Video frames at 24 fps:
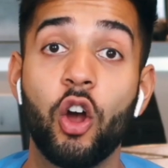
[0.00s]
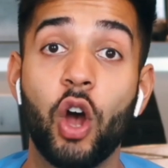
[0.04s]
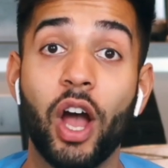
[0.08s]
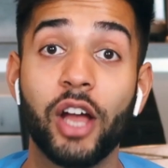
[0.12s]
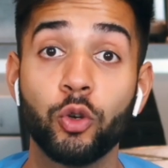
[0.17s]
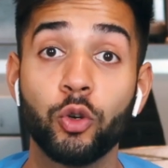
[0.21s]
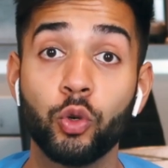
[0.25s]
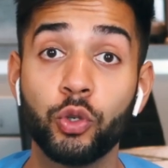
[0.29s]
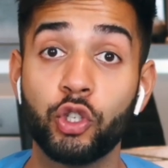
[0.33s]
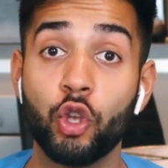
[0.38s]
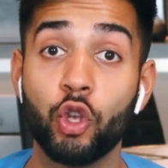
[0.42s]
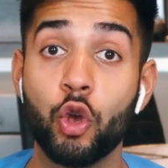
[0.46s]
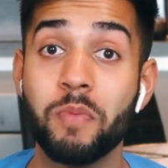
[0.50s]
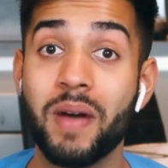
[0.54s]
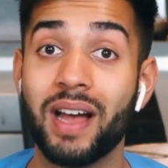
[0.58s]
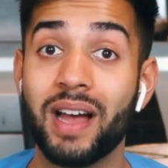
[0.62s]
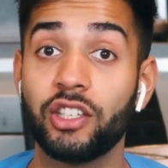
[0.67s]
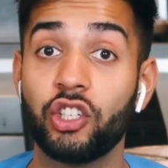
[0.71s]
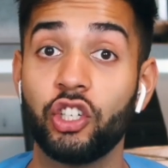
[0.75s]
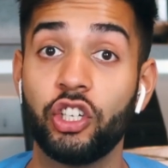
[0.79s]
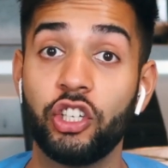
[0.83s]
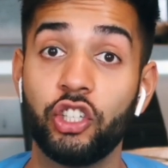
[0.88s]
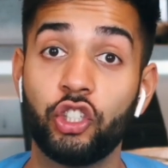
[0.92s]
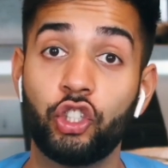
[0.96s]
I also
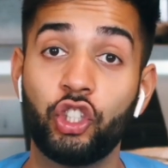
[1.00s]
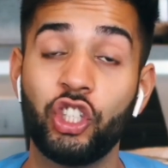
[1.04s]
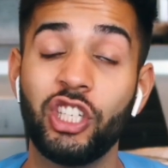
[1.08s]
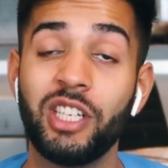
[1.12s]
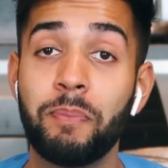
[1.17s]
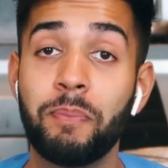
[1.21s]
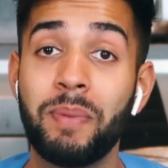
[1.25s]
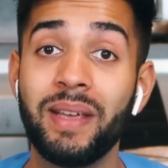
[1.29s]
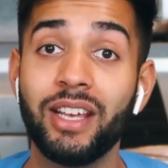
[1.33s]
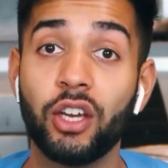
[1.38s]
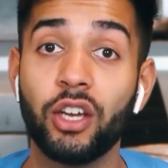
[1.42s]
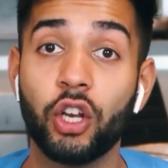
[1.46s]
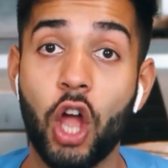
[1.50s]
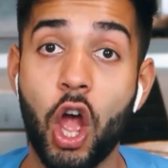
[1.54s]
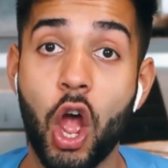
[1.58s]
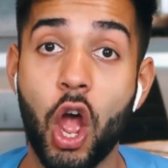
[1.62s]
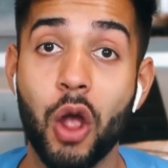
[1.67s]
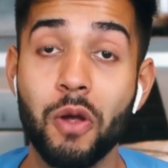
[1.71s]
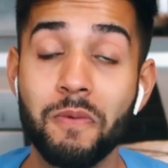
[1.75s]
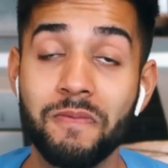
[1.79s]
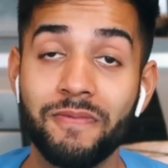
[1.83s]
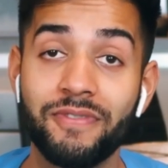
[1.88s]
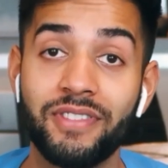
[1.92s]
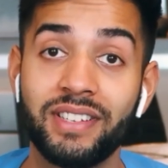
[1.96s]
imagine a GP on a
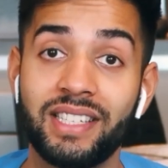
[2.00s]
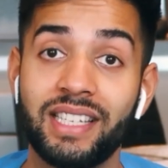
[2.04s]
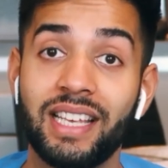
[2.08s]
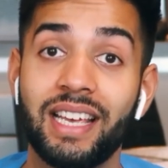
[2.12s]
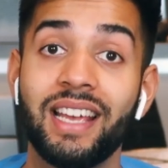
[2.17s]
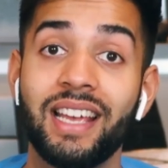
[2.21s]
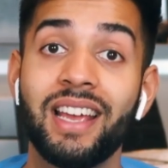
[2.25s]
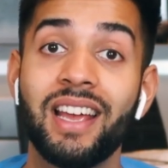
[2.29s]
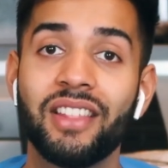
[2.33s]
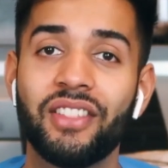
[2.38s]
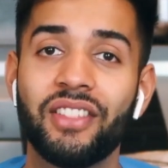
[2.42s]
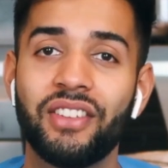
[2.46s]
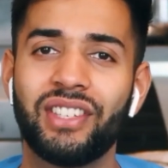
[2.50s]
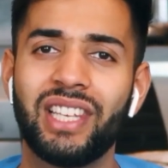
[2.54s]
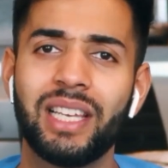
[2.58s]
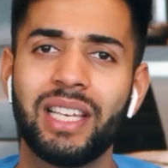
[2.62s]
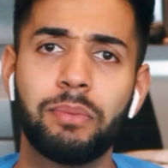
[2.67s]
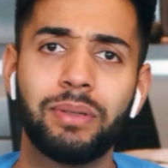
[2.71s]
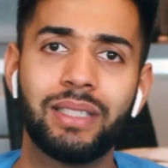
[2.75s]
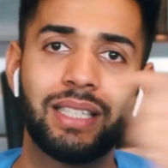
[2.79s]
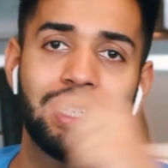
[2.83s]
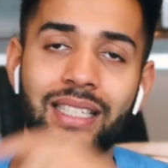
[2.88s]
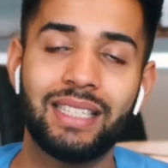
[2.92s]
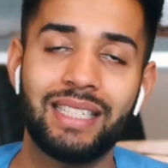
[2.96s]
home visit that's
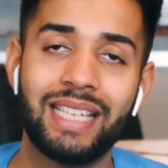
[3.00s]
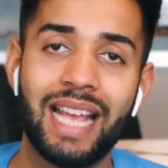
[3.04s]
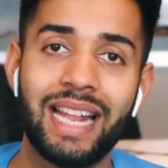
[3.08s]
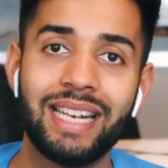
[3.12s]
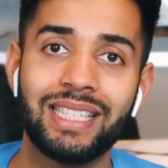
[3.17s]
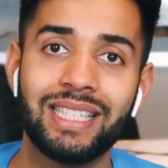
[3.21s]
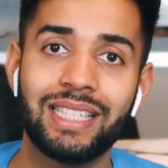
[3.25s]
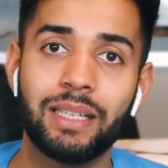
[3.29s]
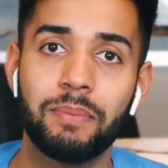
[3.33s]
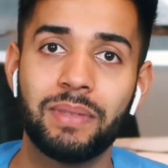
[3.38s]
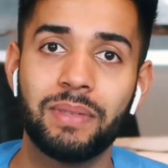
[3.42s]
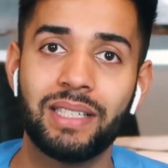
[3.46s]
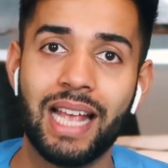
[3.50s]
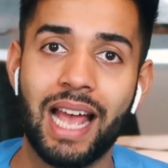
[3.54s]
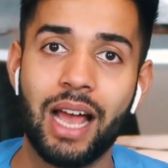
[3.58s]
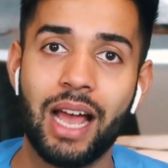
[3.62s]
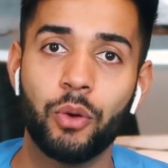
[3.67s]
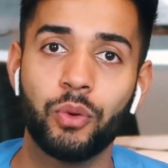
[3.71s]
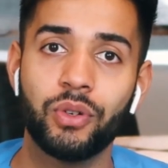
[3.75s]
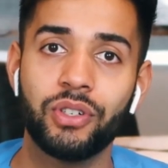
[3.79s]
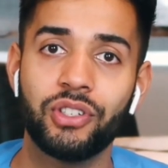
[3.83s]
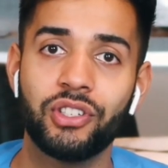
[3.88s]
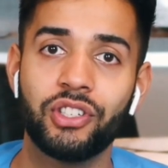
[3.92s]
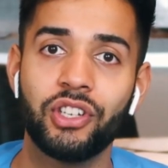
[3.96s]
able to send some
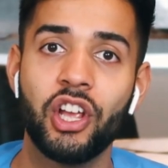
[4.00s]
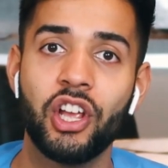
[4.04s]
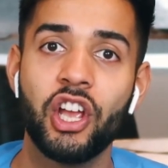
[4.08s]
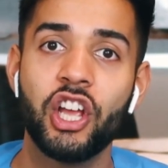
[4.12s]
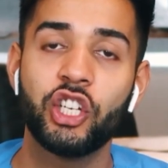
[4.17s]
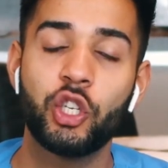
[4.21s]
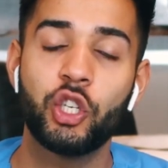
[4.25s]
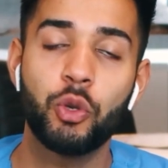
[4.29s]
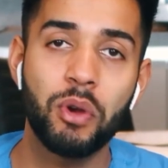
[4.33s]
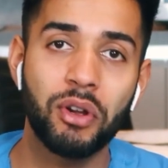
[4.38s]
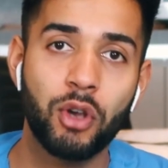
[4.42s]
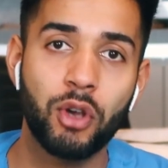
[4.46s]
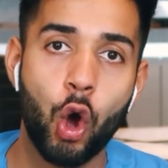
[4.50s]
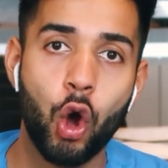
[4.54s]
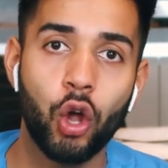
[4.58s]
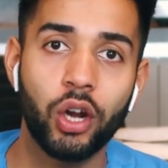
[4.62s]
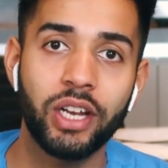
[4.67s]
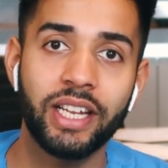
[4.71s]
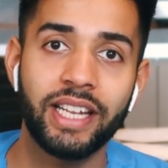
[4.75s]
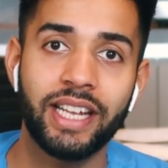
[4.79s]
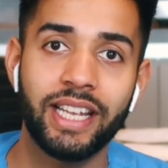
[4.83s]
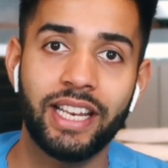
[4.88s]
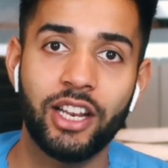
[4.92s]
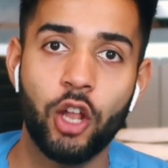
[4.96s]
sounds to a
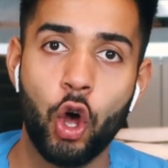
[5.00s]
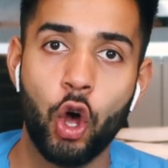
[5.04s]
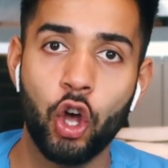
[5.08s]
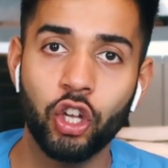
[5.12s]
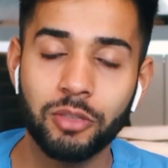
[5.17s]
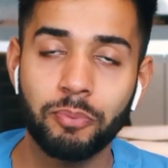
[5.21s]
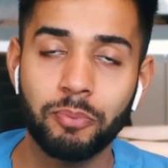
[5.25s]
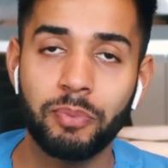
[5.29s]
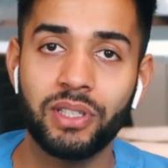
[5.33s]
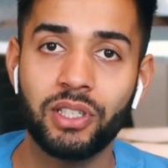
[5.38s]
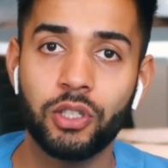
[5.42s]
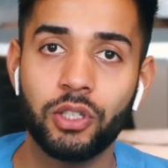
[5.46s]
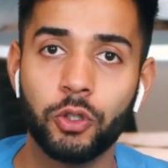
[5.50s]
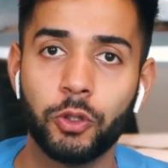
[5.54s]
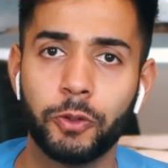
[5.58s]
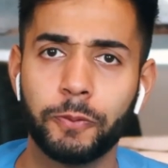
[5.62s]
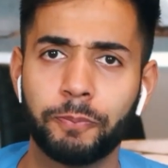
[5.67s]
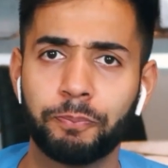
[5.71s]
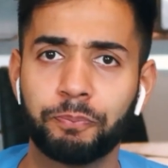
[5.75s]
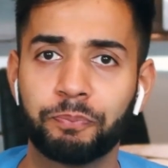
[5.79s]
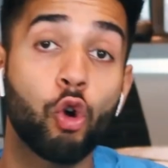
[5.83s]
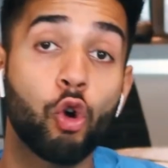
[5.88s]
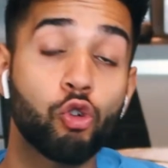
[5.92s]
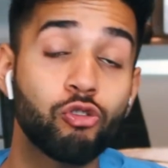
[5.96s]
colleague in the hospital,
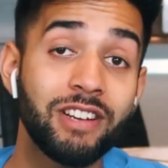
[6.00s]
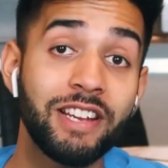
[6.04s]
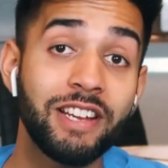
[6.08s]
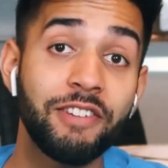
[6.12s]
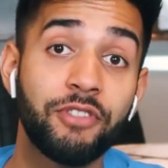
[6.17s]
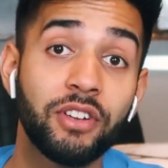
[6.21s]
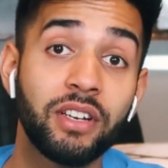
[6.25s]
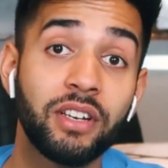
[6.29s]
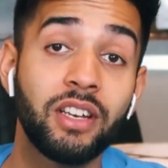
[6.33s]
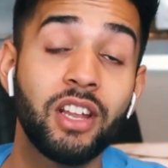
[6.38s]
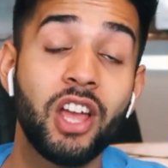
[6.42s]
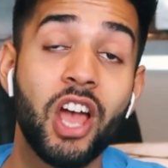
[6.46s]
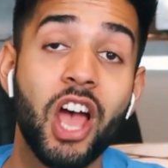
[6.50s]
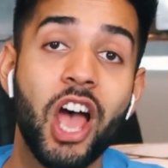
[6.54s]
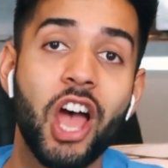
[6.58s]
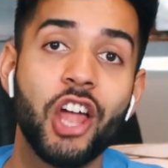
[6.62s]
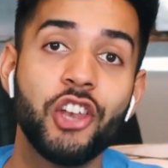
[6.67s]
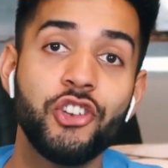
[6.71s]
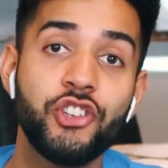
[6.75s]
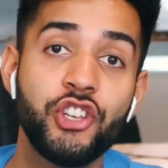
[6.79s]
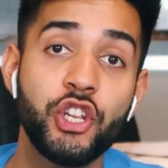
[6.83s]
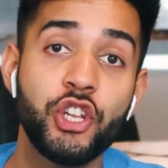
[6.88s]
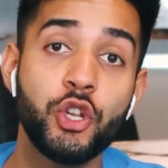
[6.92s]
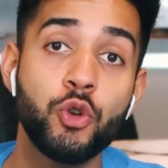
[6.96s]
or even a
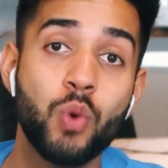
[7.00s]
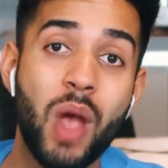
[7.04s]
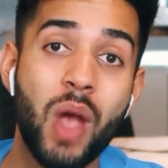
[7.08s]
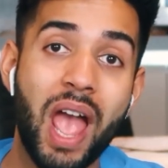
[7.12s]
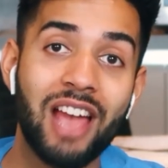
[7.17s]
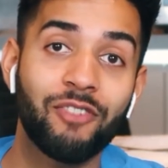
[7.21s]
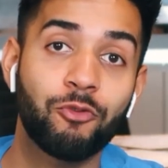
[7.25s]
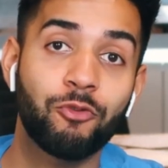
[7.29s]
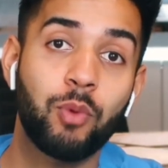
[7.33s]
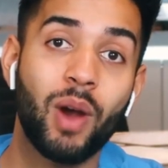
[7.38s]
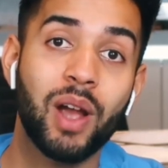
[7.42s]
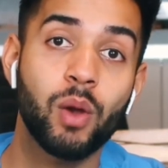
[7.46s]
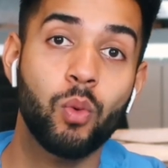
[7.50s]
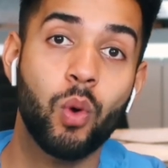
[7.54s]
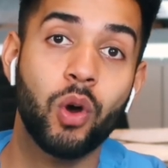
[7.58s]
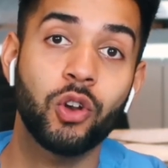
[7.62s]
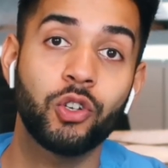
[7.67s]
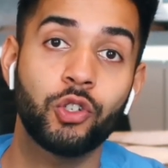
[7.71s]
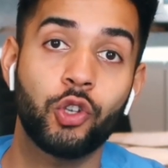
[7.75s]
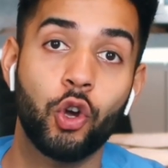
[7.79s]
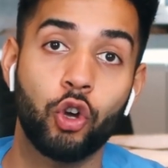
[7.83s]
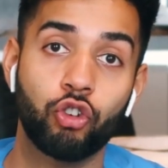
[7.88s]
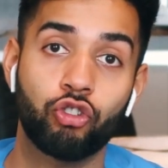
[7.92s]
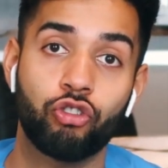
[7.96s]
new FY1
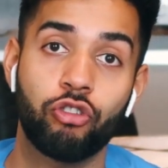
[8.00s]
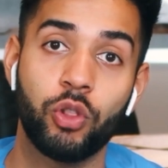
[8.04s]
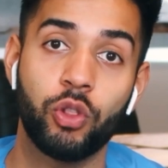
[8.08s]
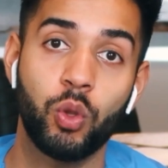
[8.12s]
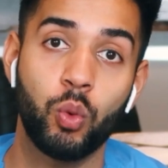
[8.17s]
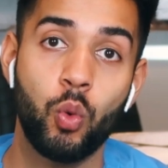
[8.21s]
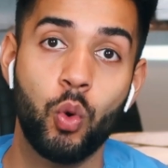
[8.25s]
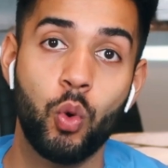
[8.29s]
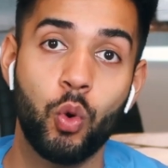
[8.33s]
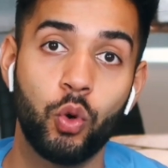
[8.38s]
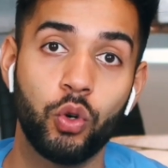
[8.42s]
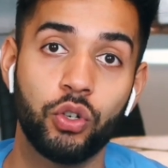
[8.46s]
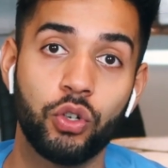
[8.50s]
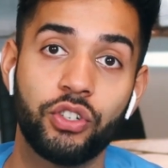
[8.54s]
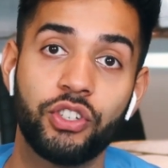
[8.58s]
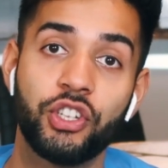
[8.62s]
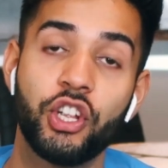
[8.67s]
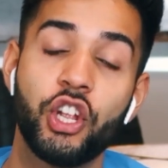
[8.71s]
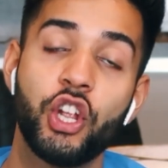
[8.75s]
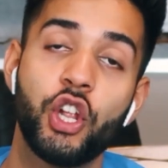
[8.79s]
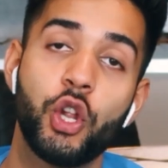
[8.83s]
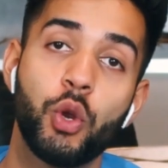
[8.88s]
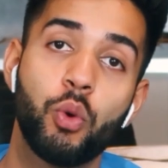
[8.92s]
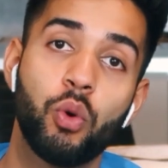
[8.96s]
doctor on the wards
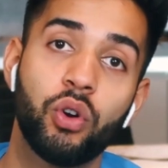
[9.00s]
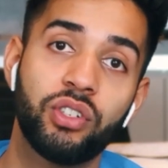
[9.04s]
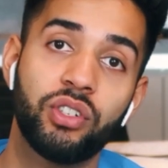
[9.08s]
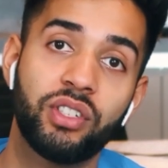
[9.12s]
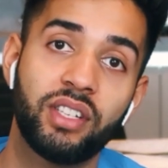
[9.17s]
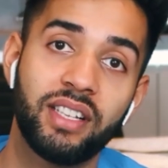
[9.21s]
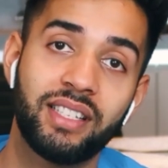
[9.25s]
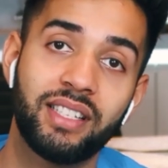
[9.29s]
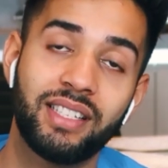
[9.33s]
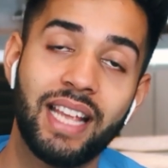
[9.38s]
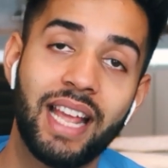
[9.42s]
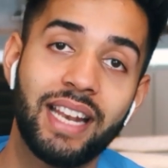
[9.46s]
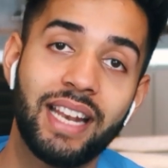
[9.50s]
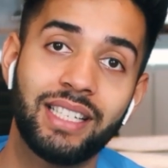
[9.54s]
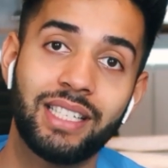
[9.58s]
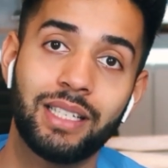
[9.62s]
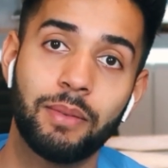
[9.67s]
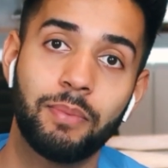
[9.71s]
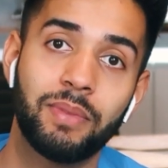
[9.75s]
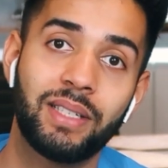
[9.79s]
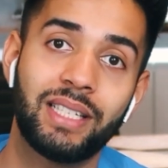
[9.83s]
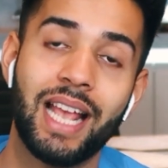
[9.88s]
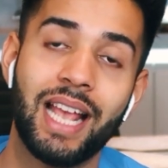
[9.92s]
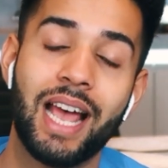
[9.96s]
who wants to send
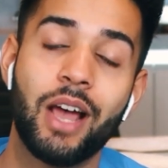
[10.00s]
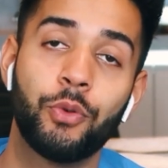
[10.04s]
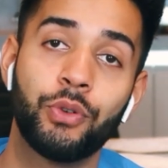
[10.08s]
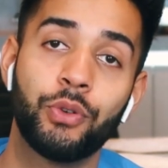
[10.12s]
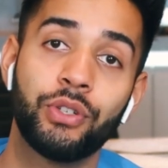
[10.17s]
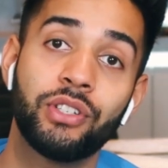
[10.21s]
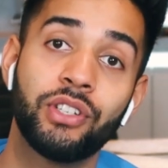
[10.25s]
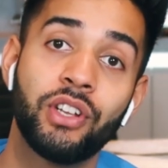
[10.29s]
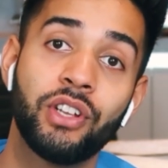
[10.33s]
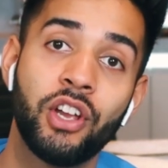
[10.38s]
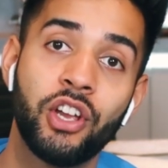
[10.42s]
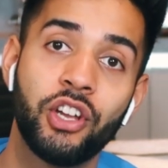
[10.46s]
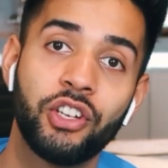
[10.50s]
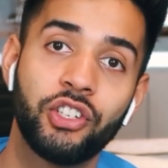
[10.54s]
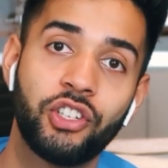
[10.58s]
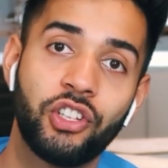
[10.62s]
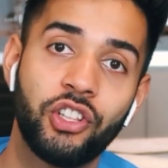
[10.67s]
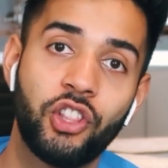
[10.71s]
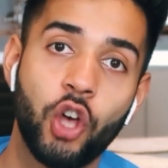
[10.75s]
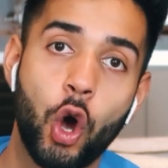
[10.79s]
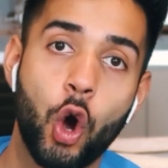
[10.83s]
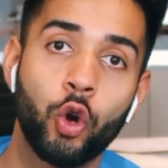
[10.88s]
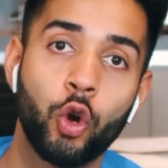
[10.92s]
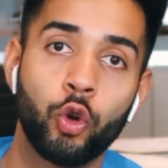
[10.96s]
some sounds to
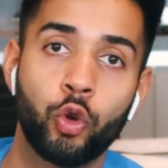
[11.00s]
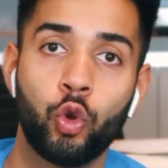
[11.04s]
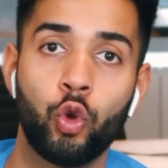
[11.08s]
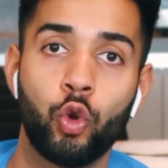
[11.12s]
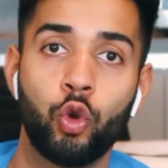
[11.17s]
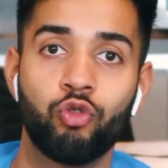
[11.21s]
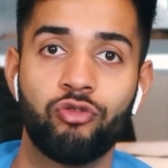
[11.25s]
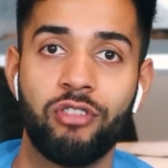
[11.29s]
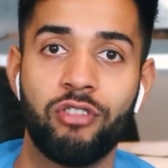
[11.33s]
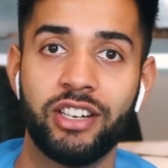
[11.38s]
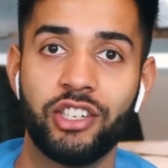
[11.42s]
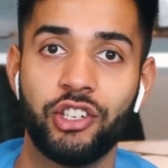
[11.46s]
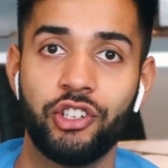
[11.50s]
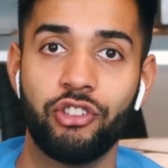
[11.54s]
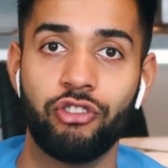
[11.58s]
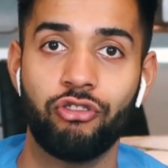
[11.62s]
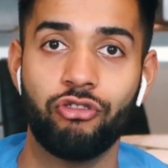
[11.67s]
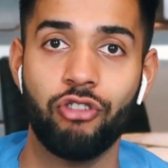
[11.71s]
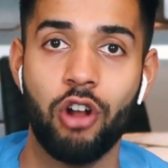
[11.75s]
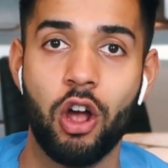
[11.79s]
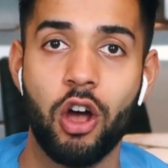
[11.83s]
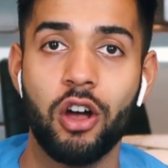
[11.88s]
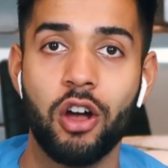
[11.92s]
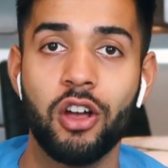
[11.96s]
the on-call
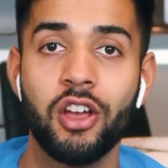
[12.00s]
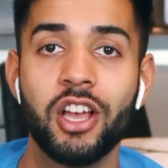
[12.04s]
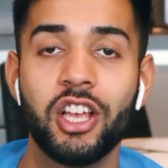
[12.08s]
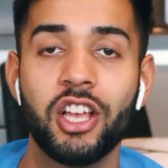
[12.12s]
registrar.